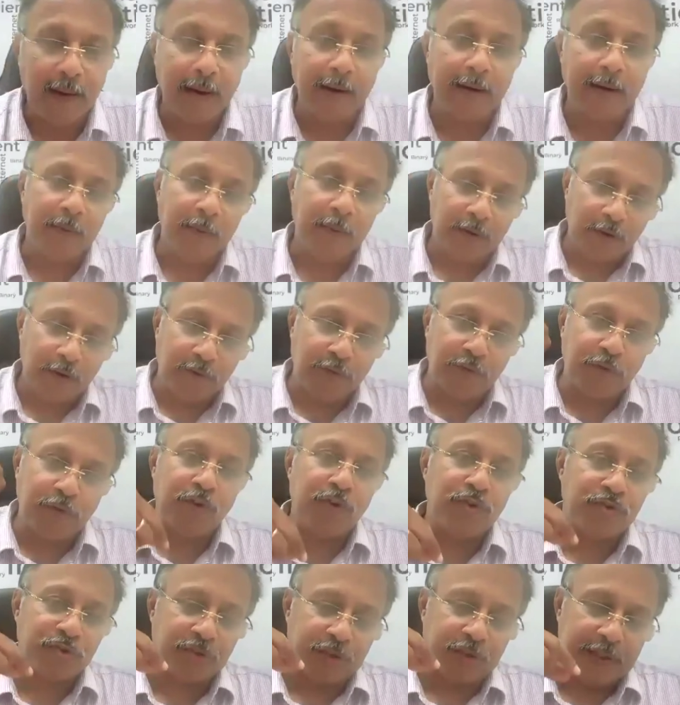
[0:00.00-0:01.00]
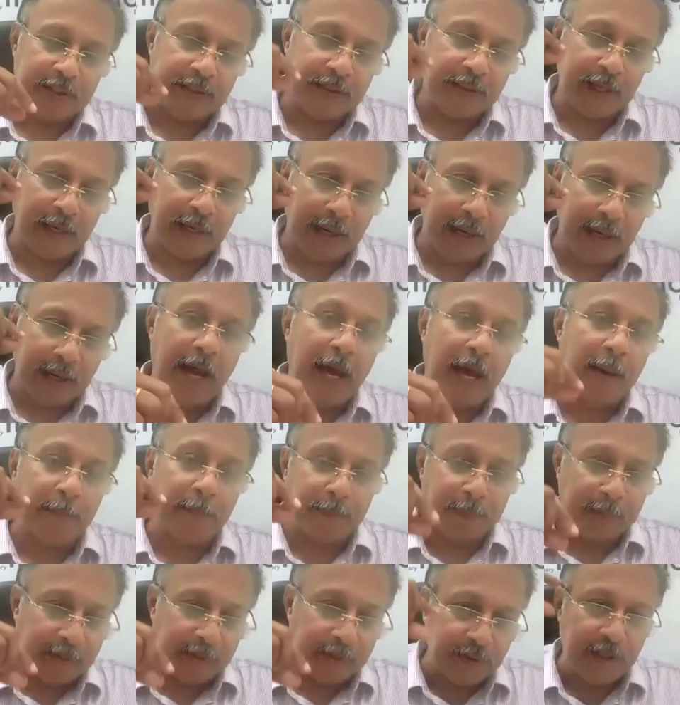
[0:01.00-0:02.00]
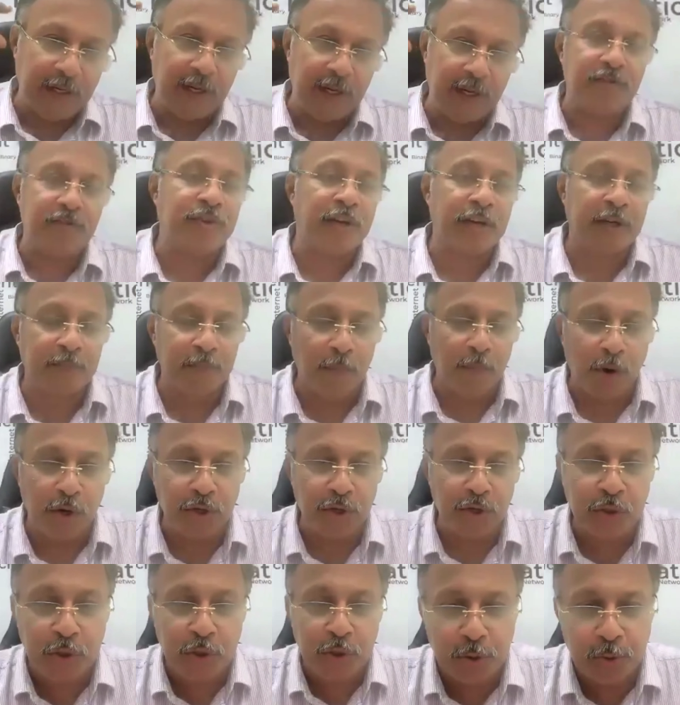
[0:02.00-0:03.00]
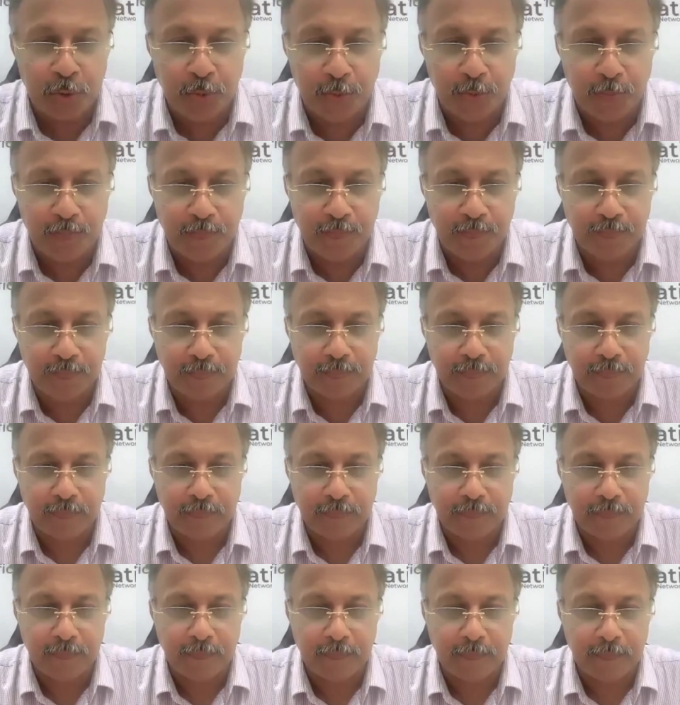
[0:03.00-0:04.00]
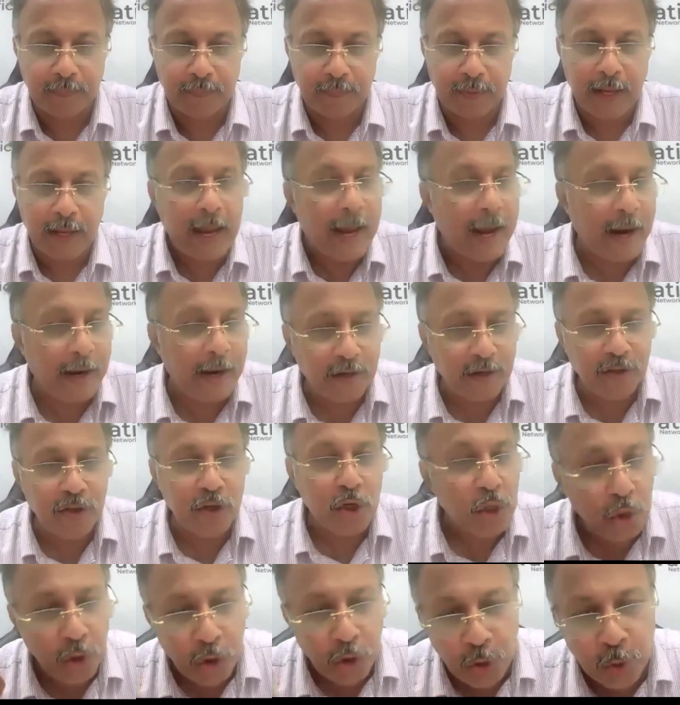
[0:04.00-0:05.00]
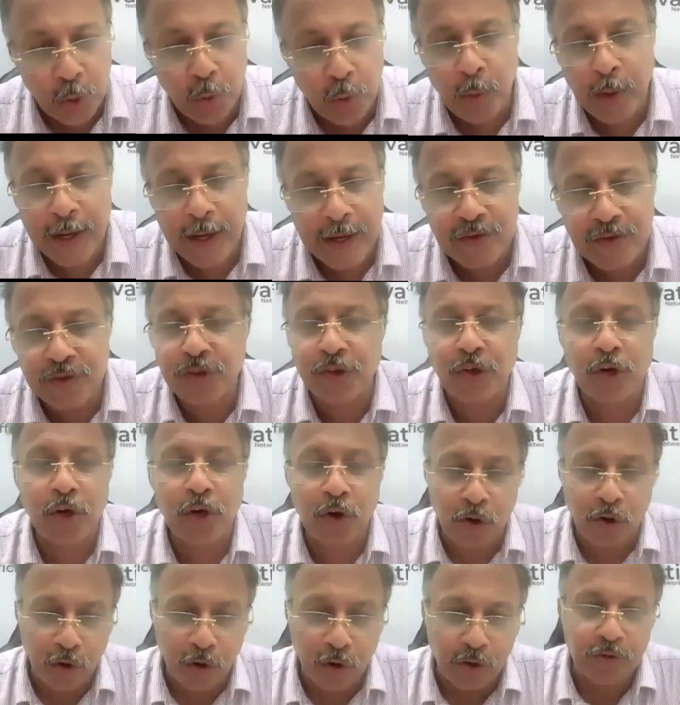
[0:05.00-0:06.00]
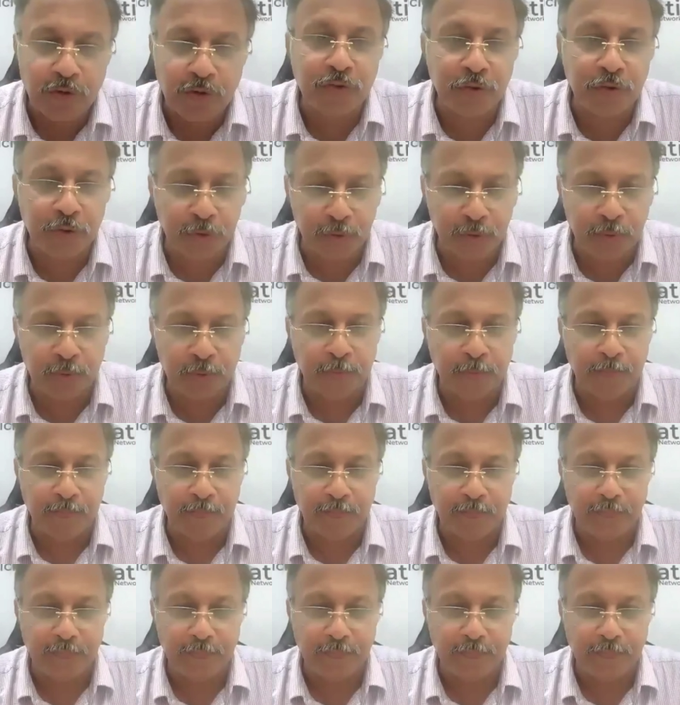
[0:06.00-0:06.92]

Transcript: and of course in the app in the district module too, at no extra cost to you.